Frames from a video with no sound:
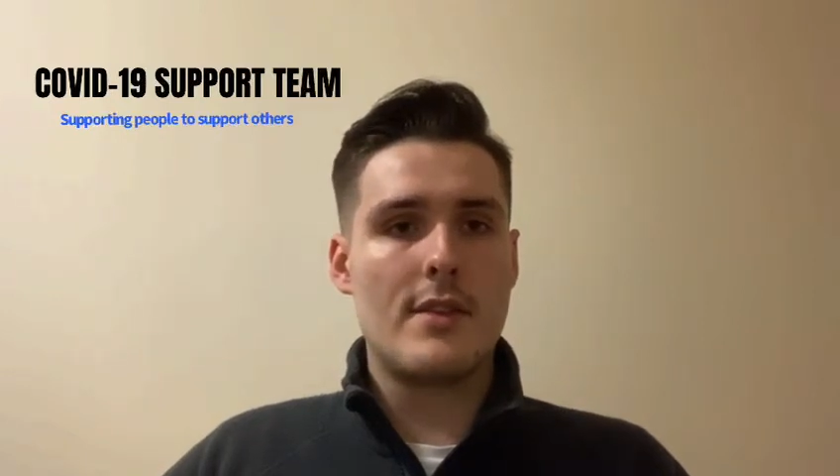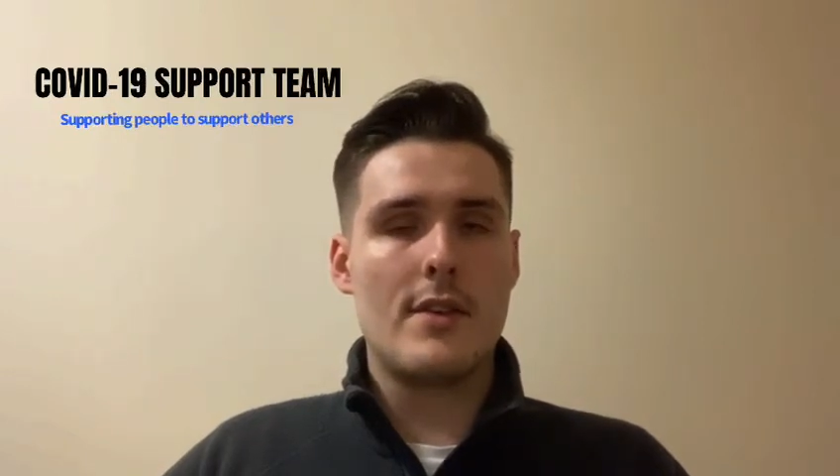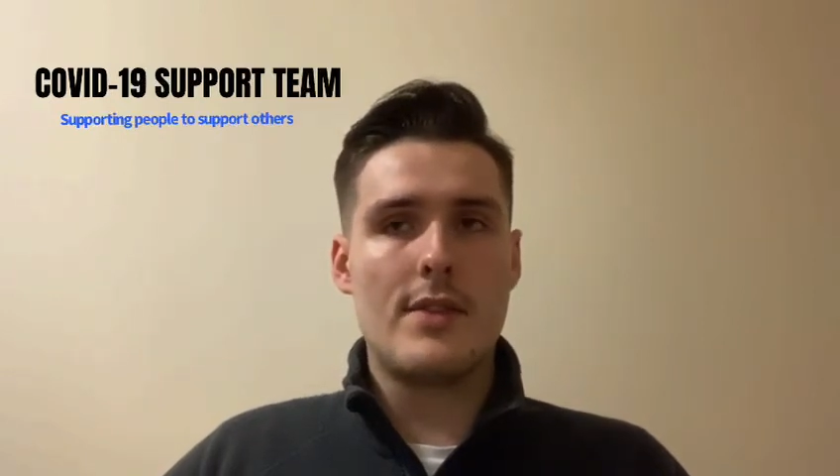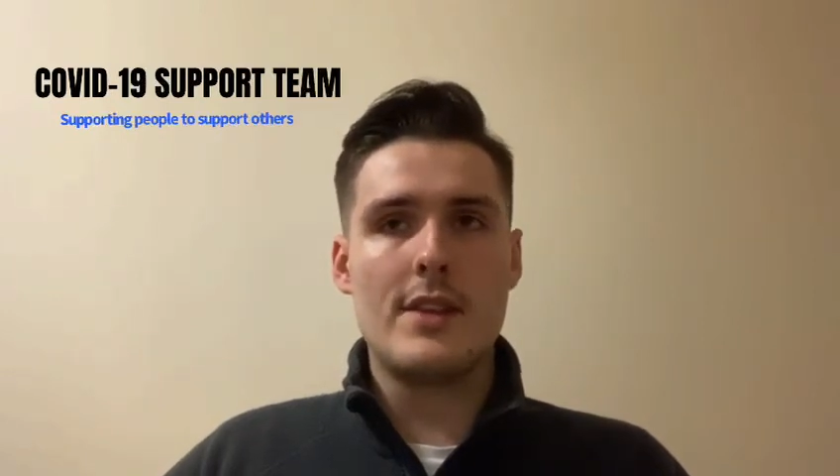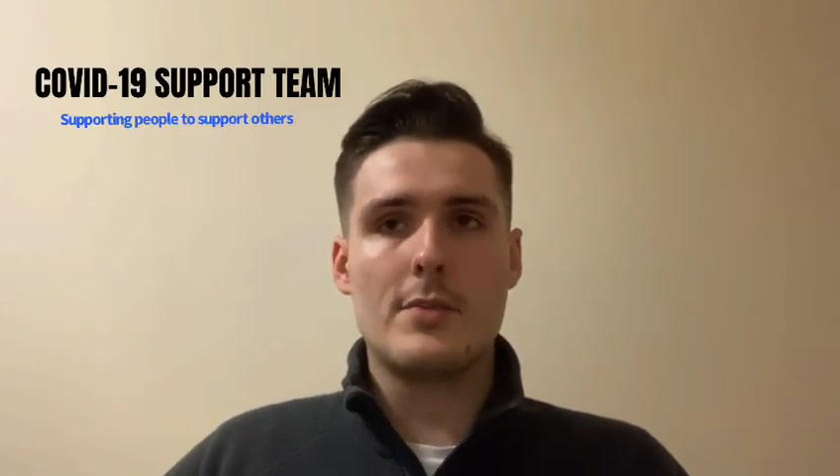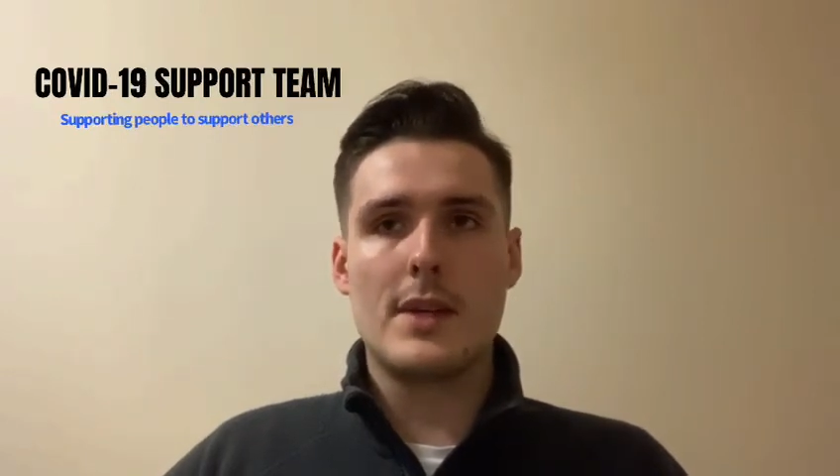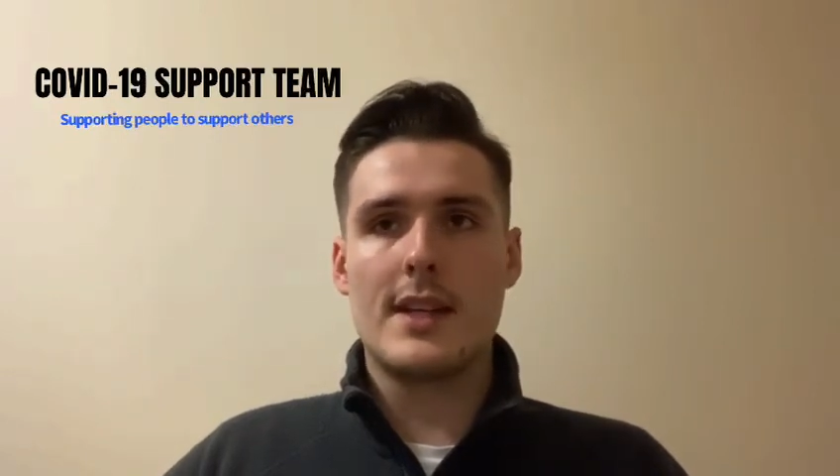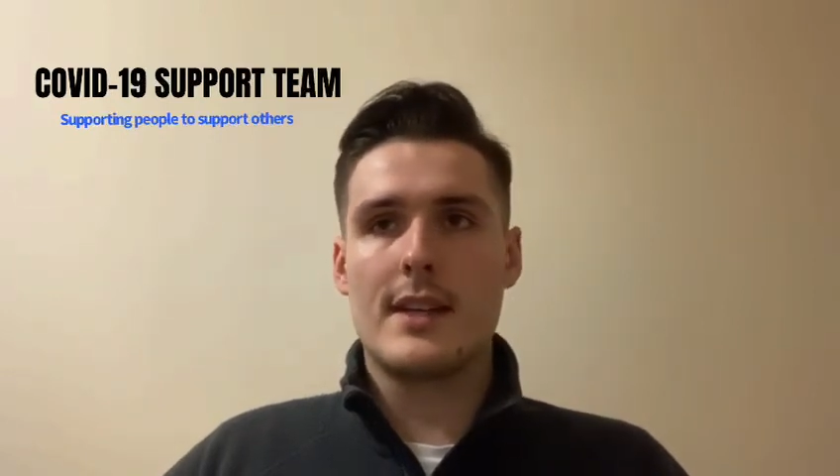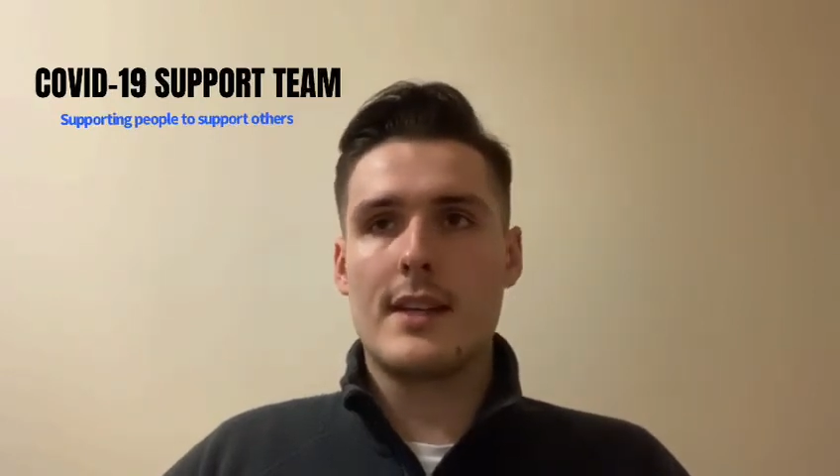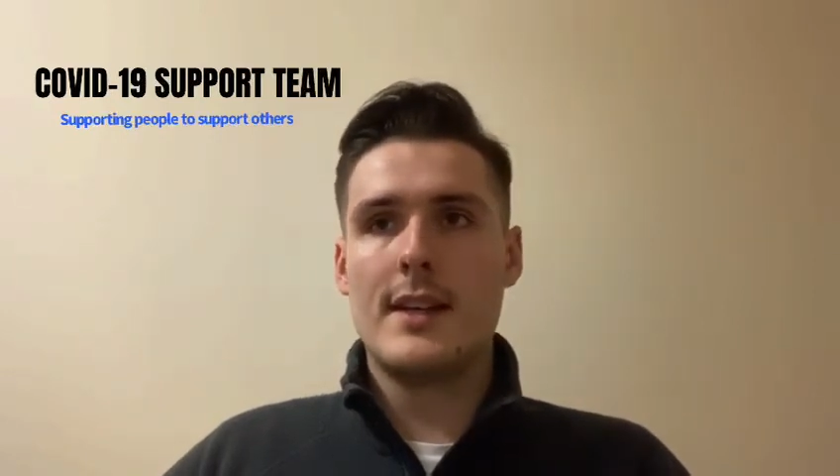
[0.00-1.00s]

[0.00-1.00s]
of this week.